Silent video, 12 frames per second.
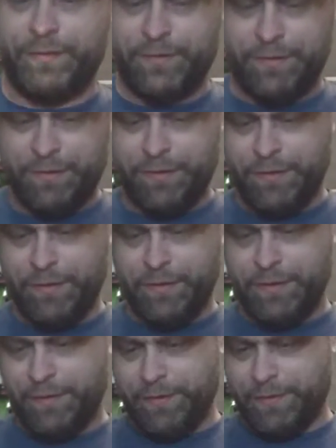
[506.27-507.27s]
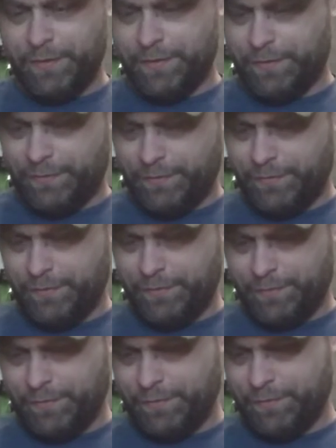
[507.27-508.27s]

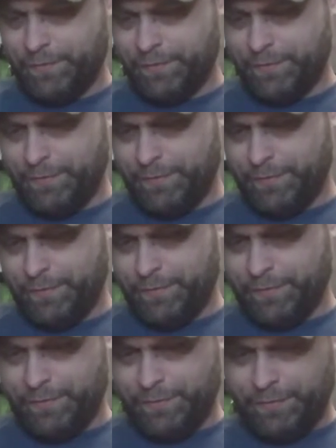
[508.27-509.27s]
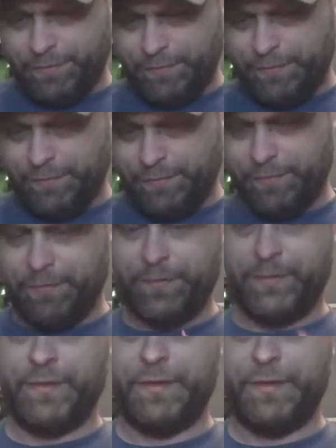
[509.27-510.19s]
(no one is talking)